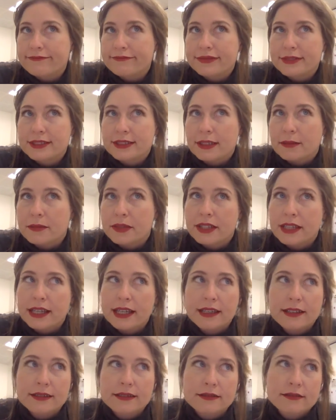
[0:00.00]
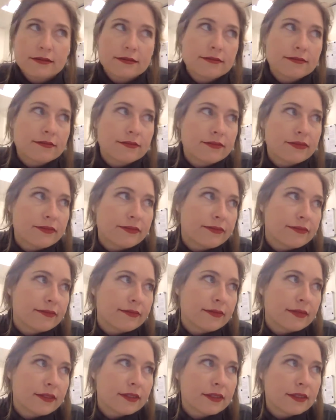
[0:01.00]
something
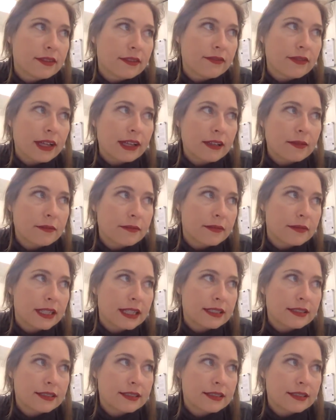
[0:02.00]
development